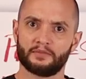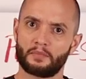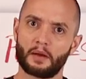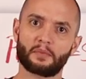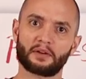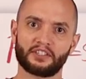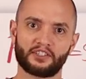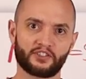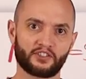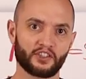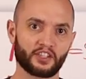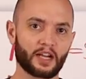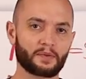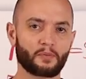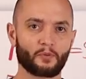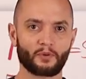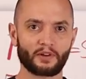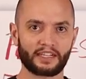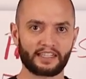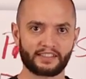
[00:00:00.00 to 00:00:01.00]
remember he stood
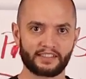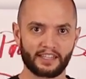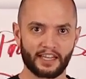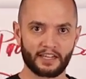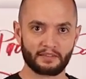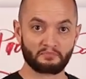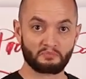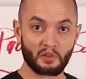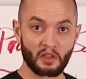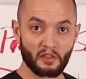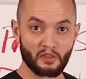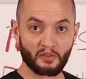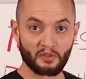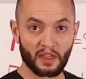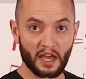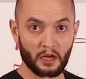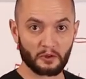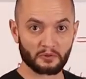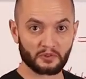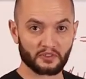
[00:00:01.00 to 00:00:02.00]
up and what did he say?
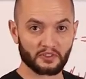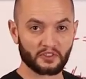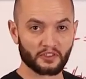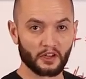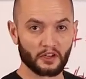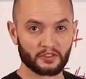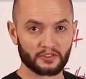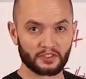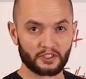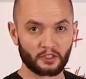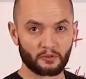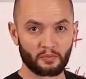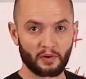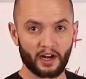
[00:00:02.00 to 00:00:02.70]
1,000 songs in your